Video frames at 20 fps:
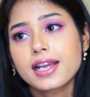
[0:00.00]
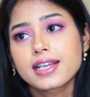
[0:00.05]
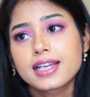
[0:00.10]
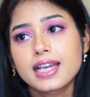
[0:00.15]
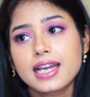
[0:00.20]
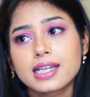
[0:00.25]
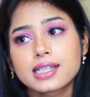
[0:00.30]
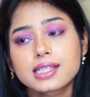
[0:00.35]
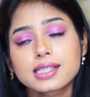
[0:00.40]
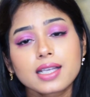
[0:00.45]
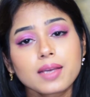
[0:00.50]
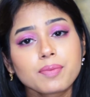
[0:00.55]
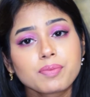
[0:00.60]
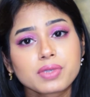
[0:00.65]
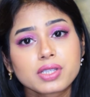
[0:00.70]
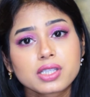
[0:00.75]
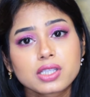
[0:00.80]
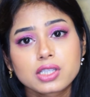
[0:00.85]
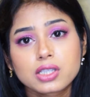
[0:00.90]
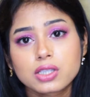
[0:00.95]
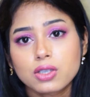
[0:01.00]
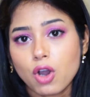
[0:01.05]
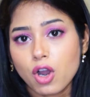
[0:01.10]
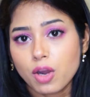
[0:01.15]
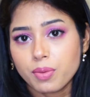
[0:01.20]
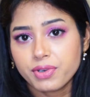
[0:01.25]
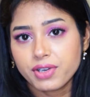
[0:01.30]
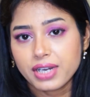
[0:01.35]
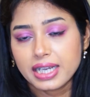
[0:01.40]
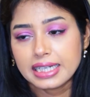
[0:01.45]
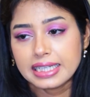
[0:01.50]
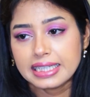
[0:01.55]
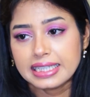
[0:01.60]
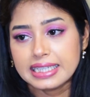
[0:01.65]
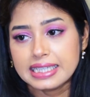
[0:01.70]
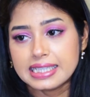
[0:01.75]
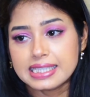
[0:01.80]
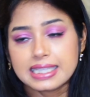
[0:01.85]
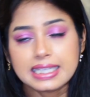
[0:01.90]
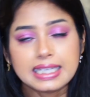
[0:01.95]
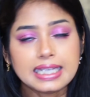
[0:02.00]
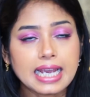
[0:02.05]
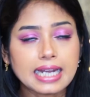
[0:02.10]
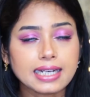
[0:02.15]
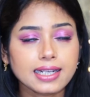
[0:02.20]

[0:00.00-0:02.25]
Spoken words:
gets absorbed really easily,